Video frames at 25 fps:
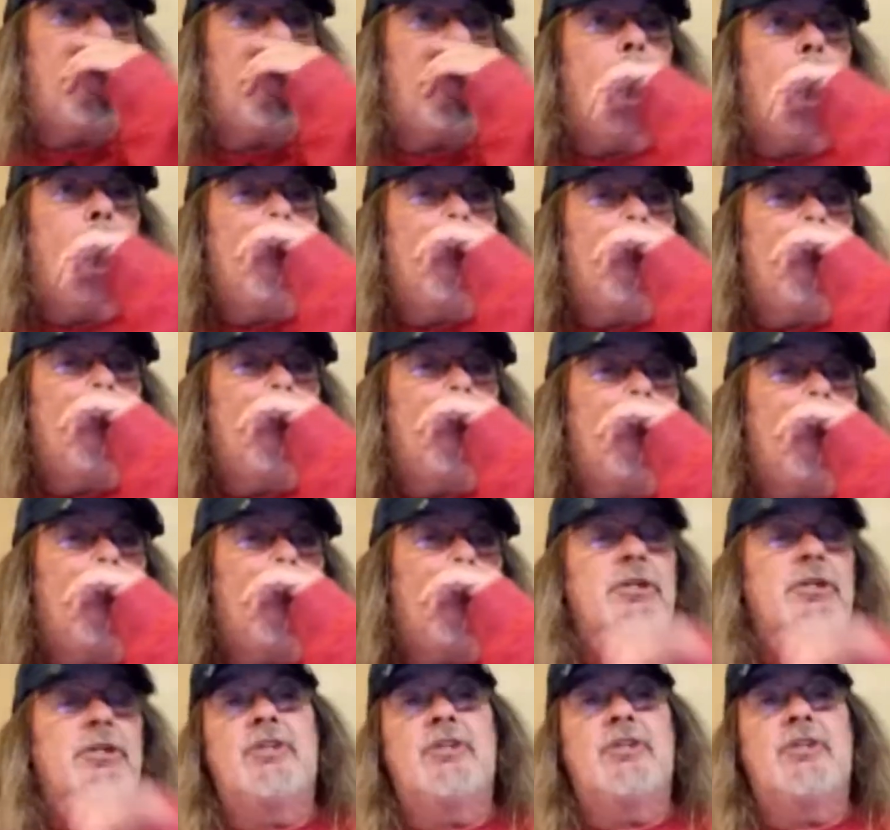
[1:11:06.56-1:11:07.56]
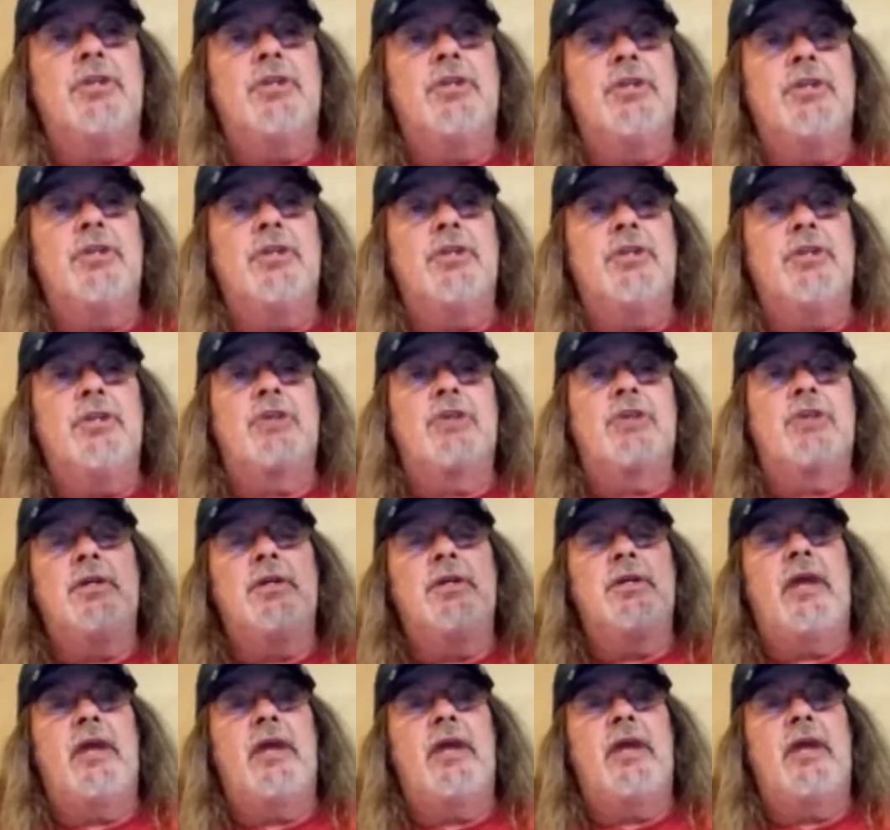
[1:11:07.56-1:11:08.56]
But yeah, I should have just toted the
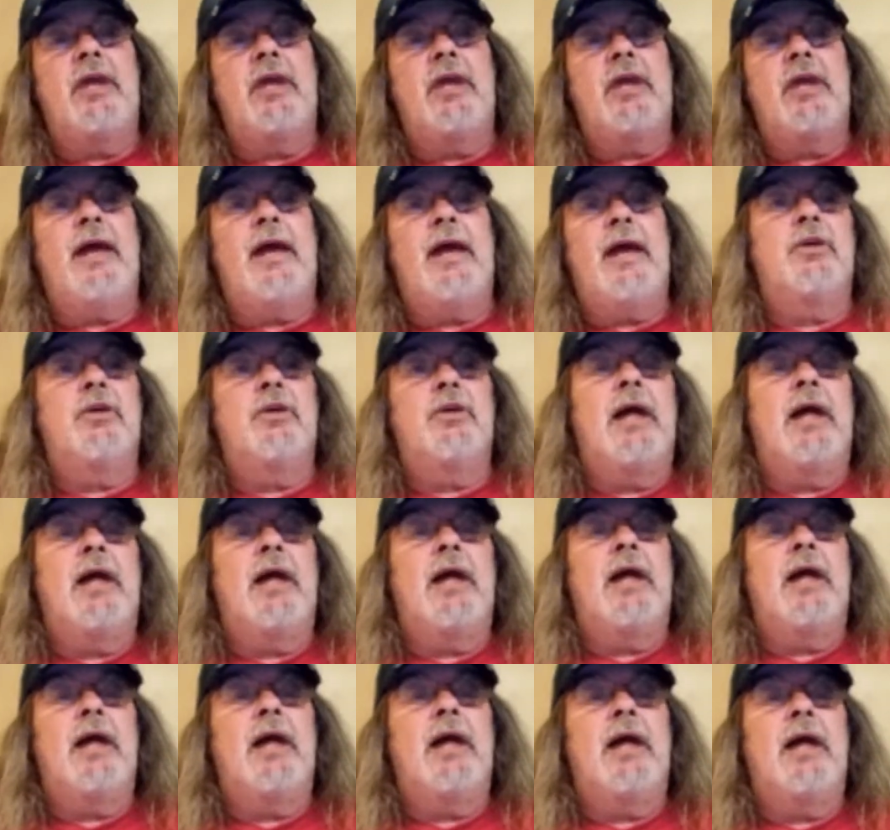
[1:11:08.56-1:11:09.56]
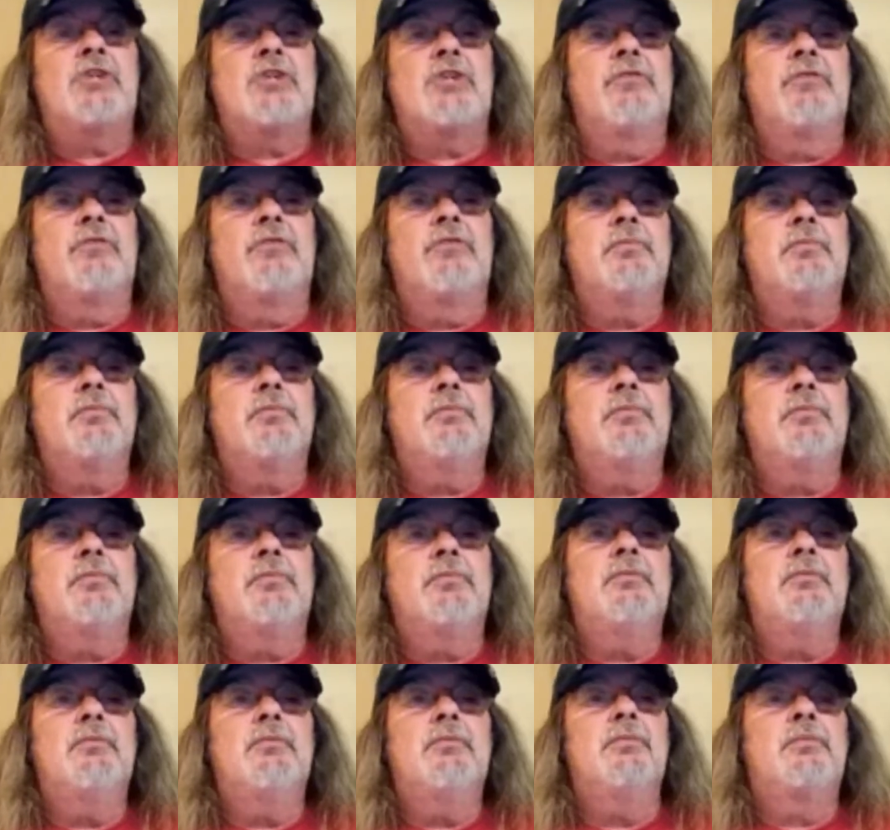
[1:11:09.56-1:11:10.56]
thing out there by itself and
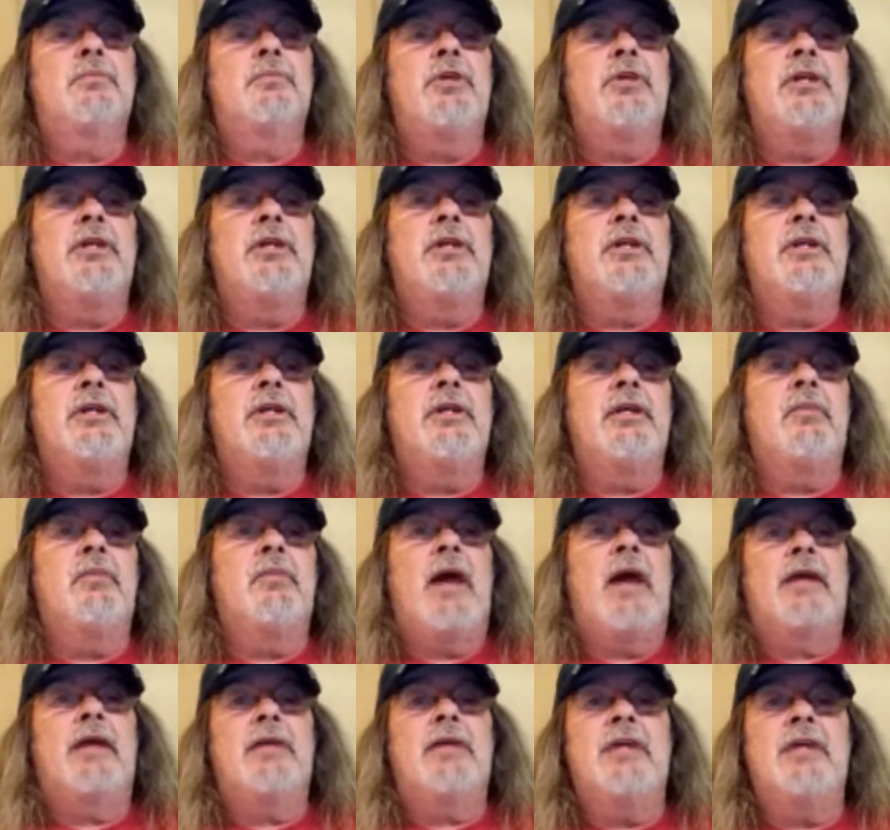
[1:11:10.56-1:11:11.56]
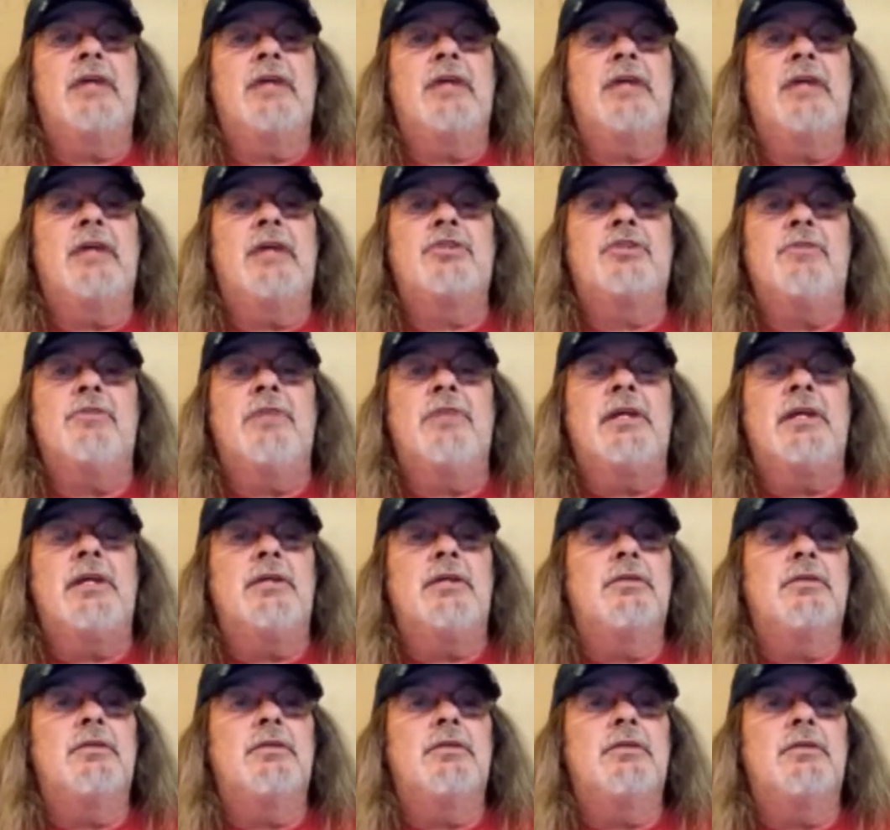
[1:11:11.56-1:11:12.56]
put it in the back of the SUV and
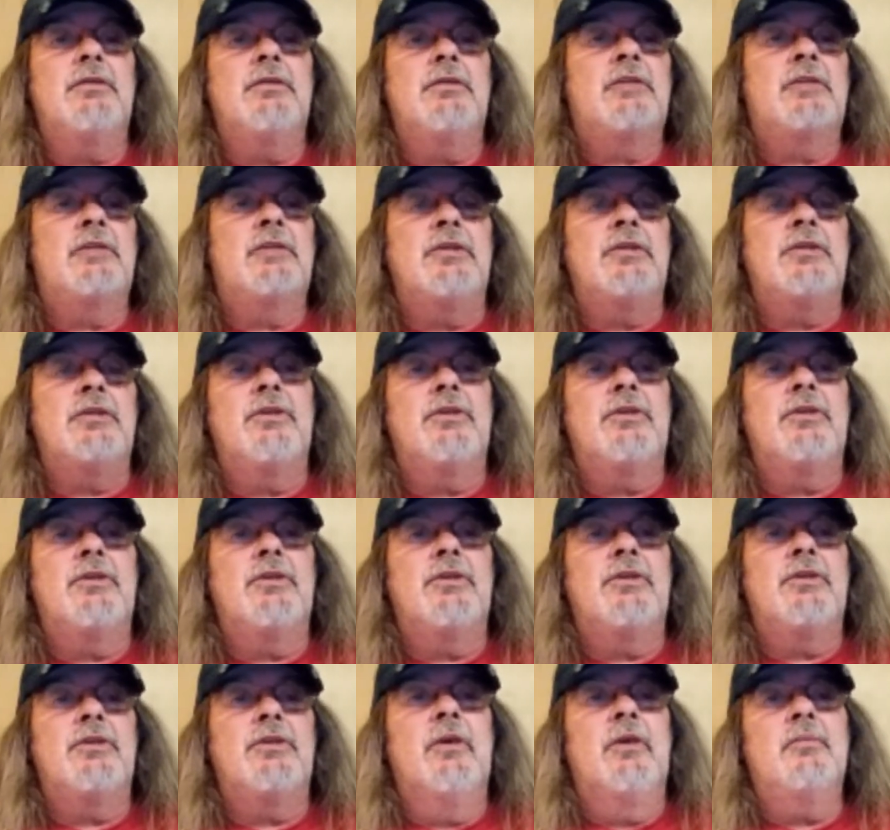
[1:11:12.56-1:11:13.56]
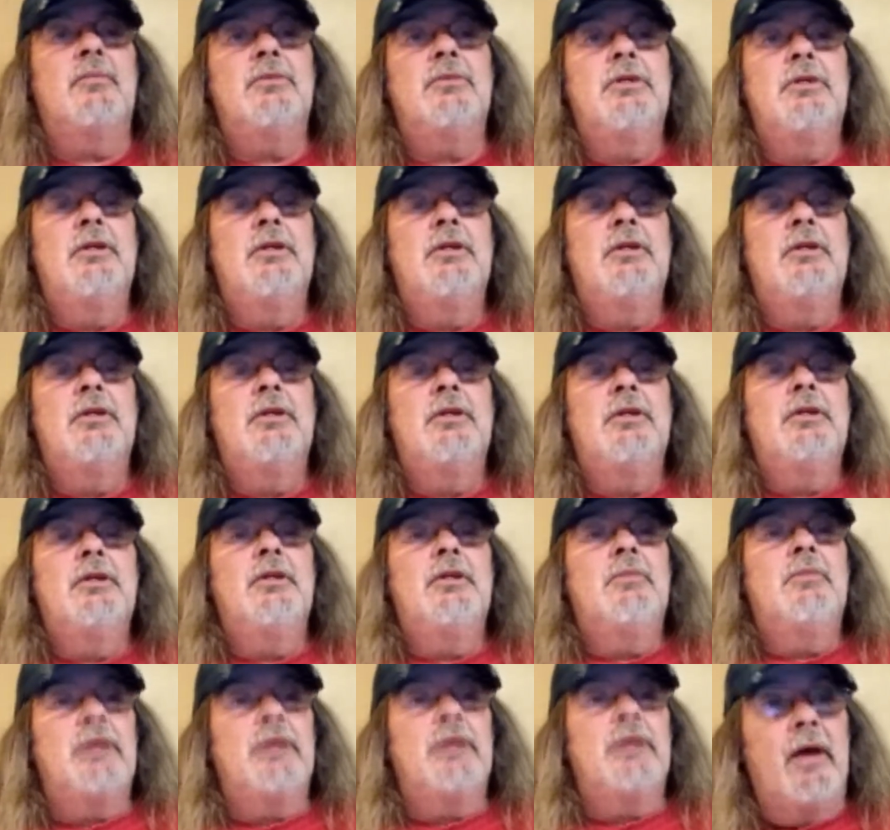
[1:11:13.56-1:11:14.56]
take it to the dump. But
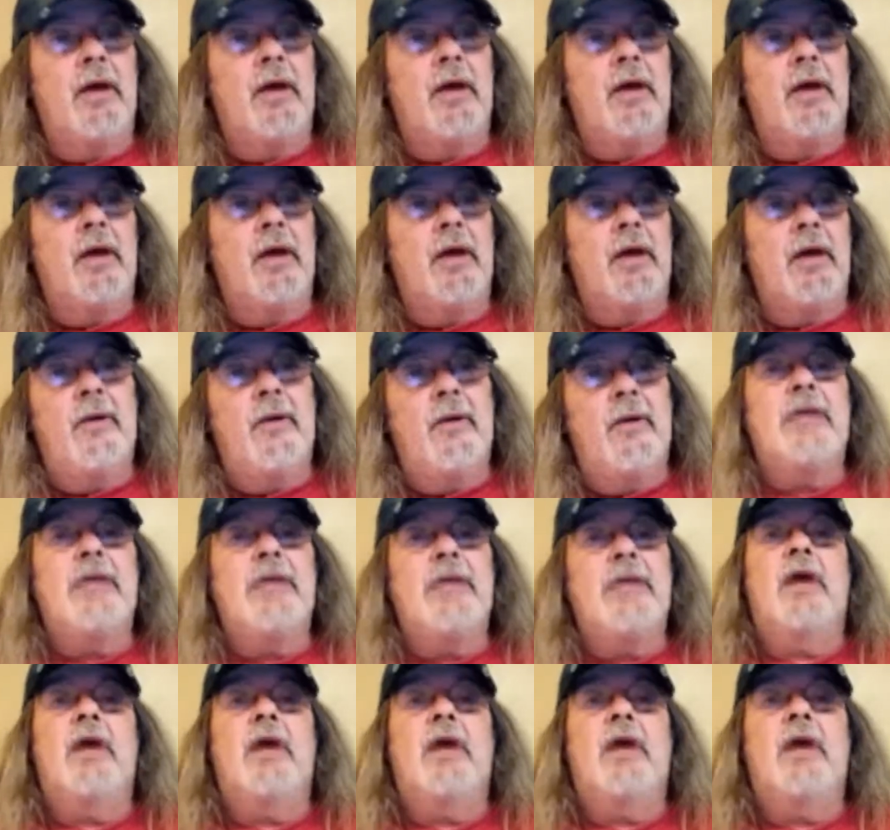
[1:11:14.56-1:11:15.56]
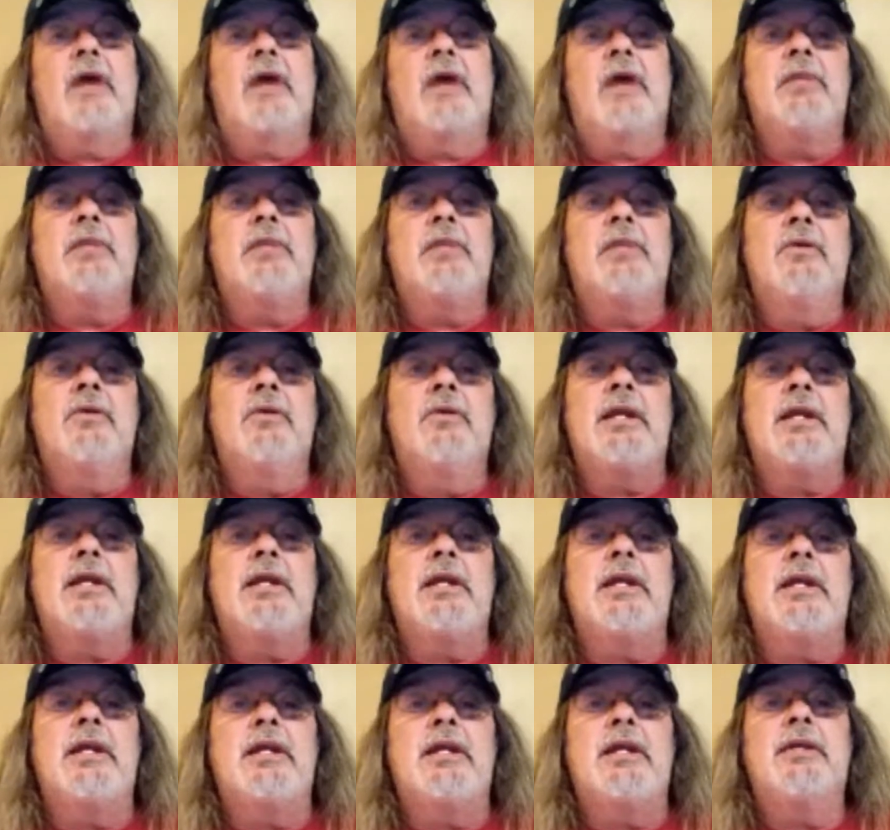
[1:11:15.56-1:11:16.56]
no, I had to try to be greedy
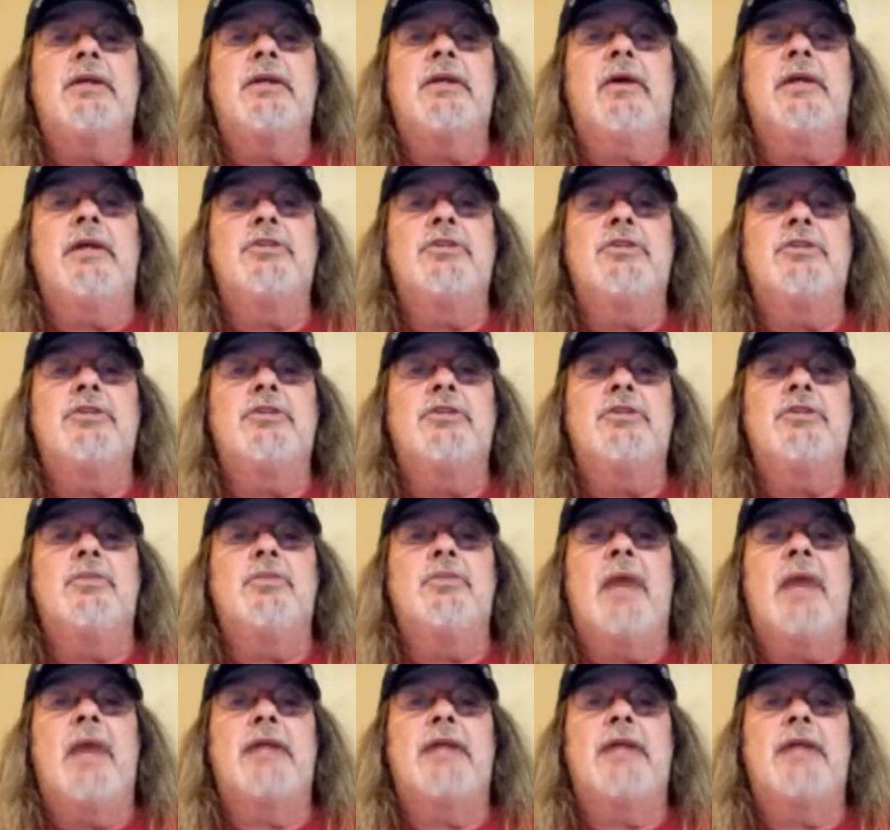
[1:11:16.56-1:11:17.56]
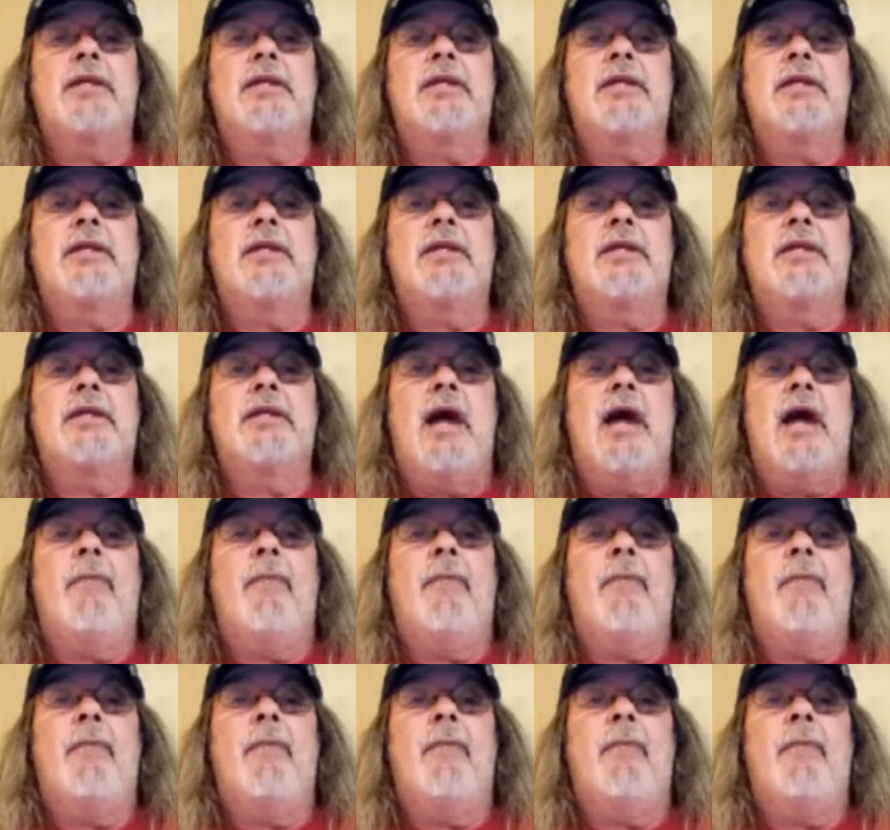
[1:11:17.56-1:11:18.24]
and carry 2 bags at a time.